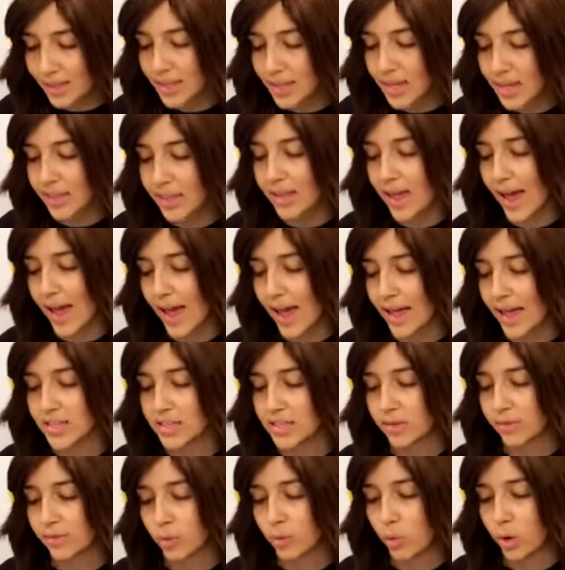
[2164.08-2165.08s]
in the hands
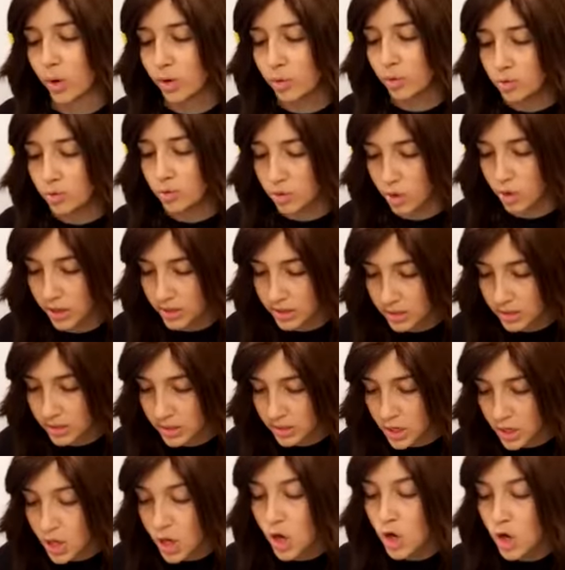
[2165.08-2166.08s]
of the one who trusts.
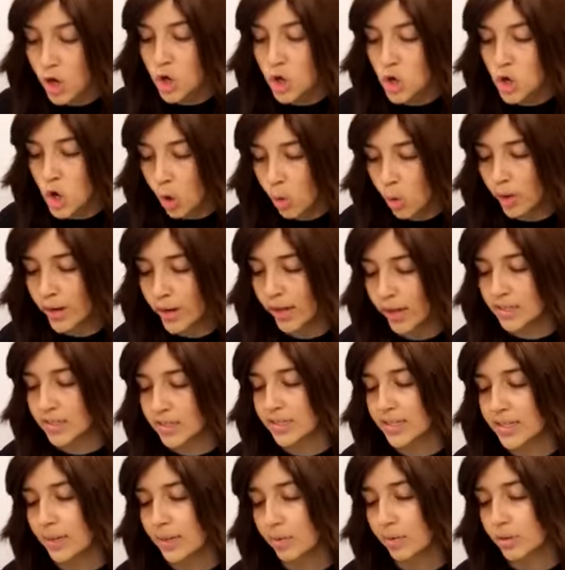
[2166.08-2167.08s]
No one else
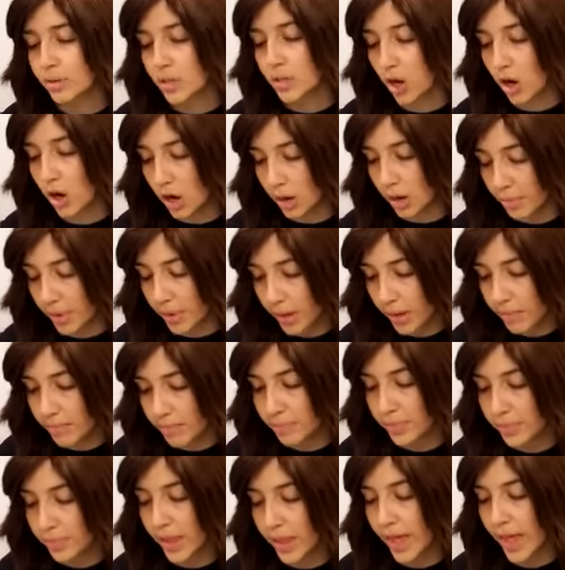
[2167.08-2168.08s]
is able to harm him,
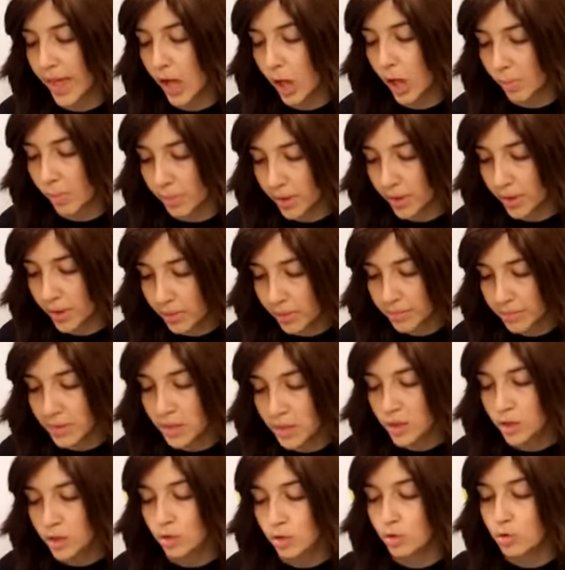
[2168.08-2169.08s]
help him,
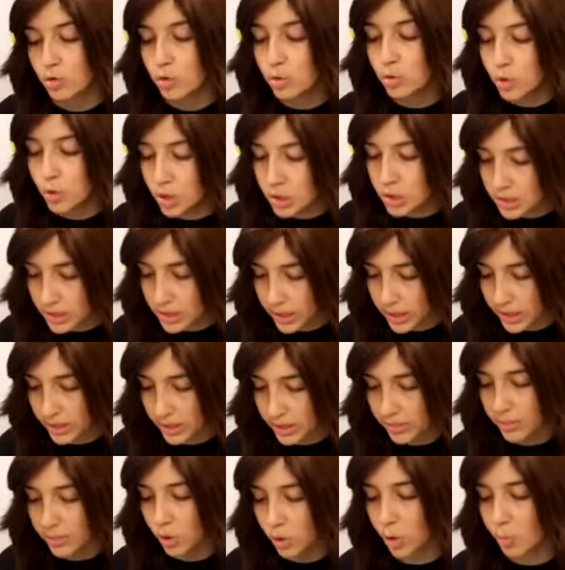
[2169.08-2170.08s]
do good to
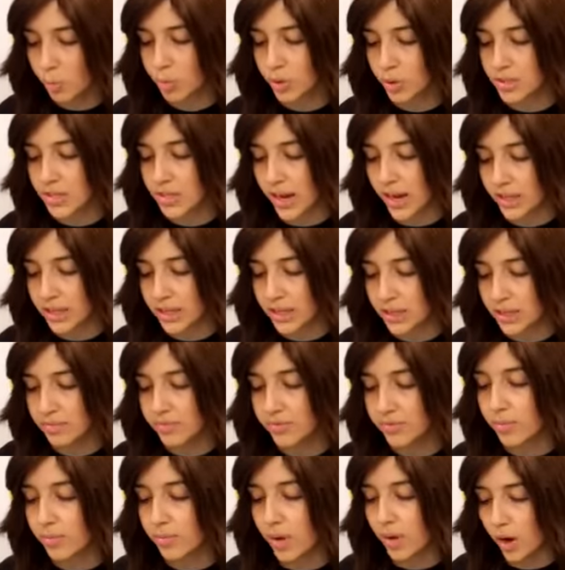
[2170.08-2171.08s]
him, or protect him
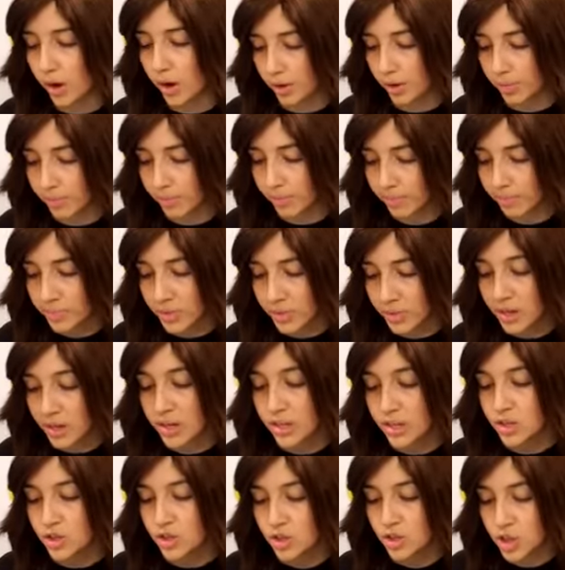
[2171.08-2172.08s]
from harm.
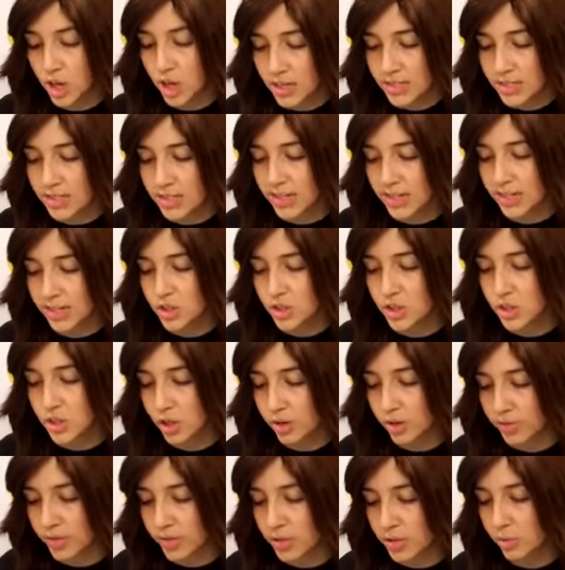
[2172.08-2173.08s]
Just like a
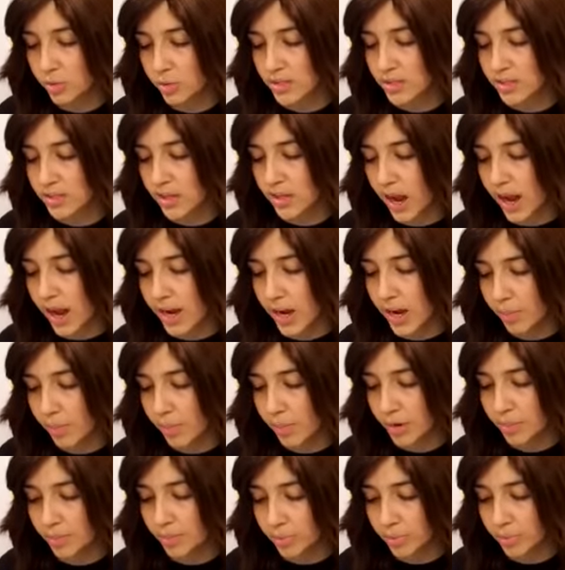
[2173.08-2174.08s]
servant who is tied up
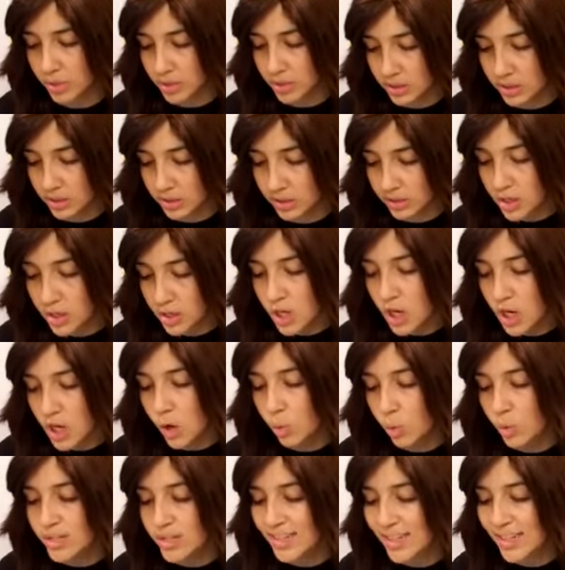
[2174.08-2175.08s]
and imprisoned,
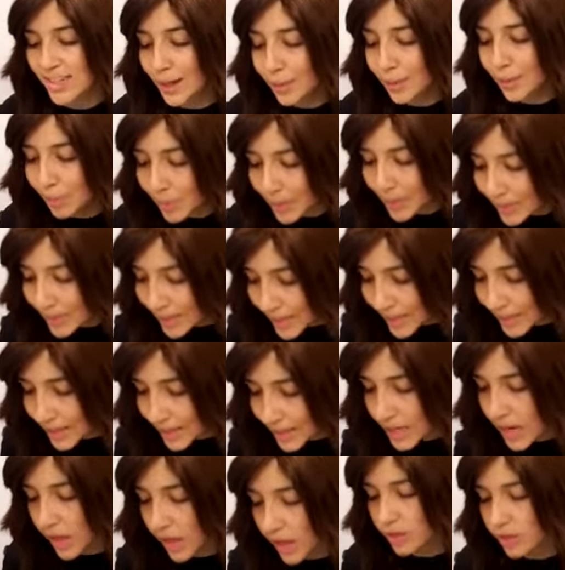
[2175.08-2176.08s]
who is
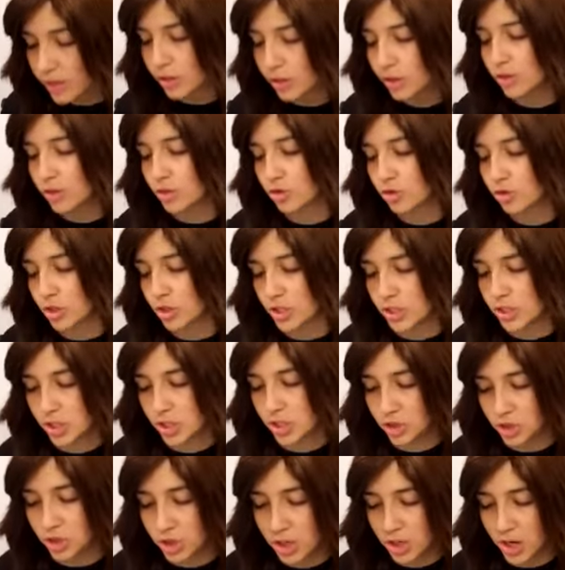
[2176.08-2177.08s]
completely under the
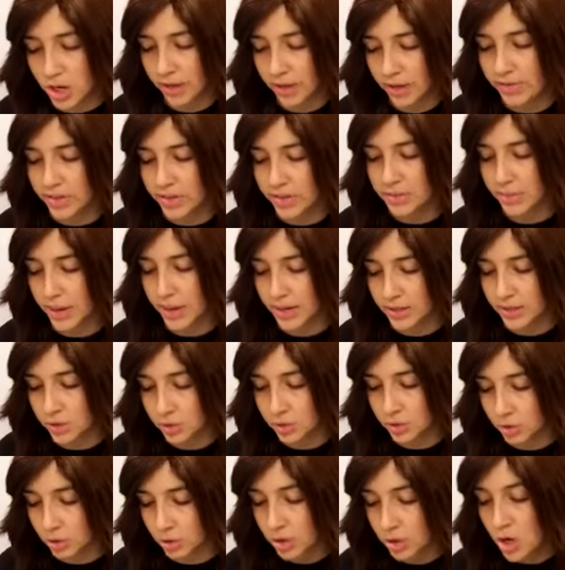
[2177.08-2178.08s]
jurisdiction of his
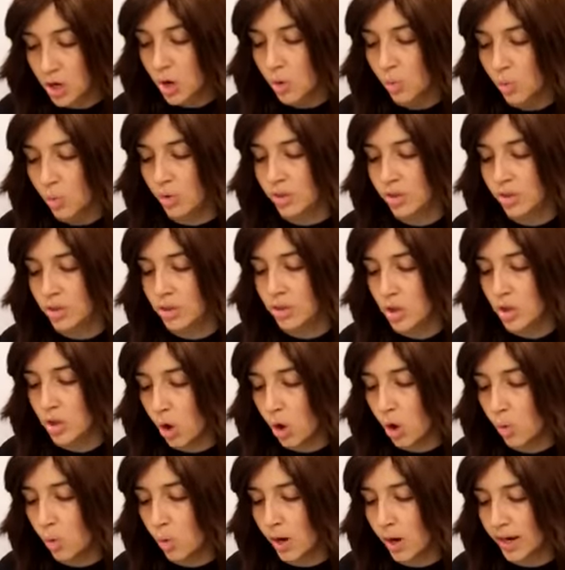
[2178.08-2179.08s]
master, with no
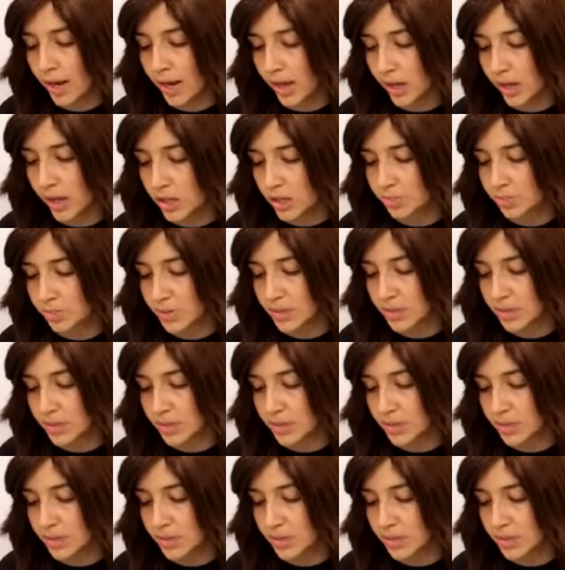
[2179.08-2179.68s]
one else